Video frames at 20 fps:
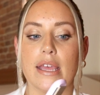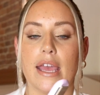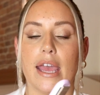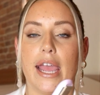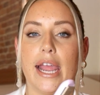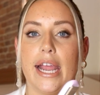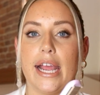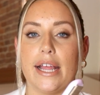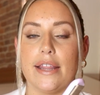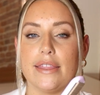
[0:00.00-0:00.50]

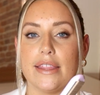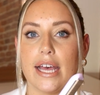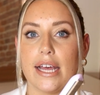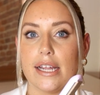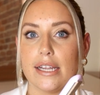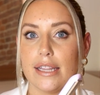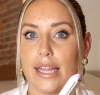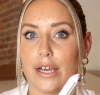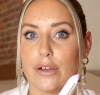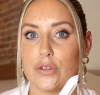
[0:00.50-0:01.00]
And that
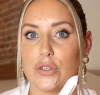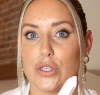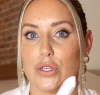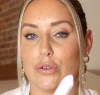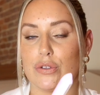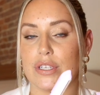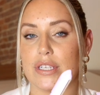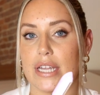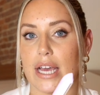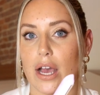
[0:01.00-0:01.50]
allows you
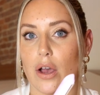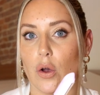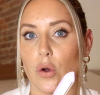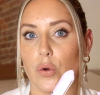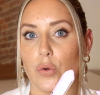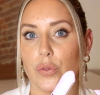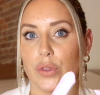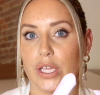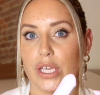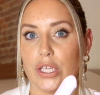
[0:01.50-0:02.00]
to not
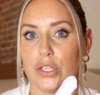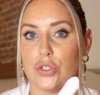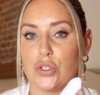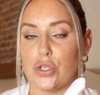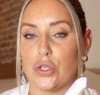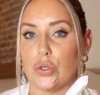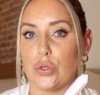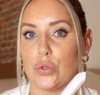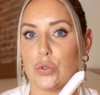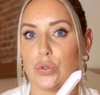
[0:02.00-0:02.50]
only
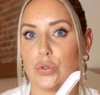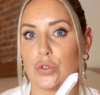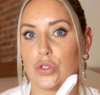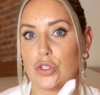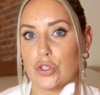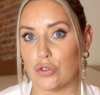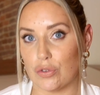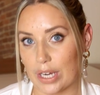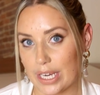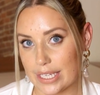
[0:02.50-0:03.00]
do
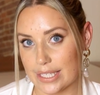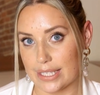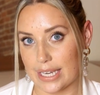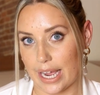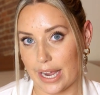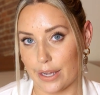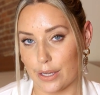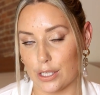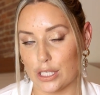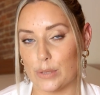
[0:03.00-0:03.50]
straight
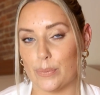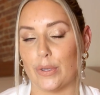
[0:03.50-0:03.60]
styles,